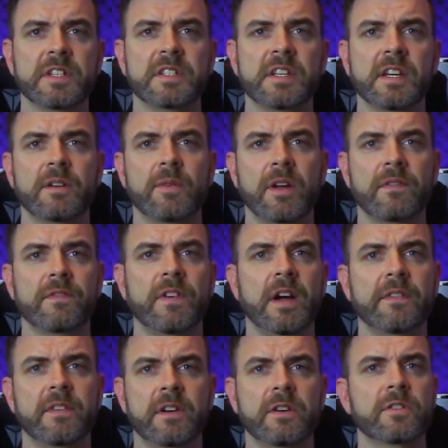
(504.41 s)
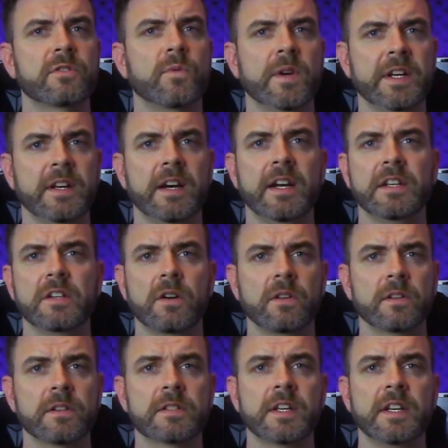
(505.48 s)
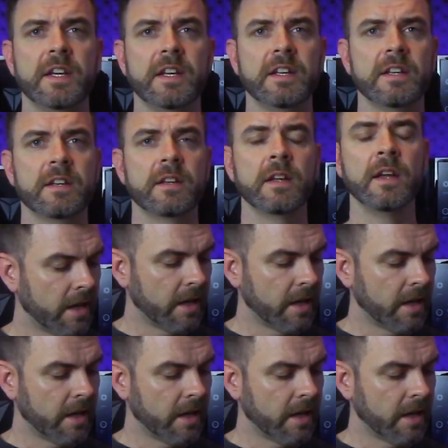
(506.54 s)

see it around $529 Canadian.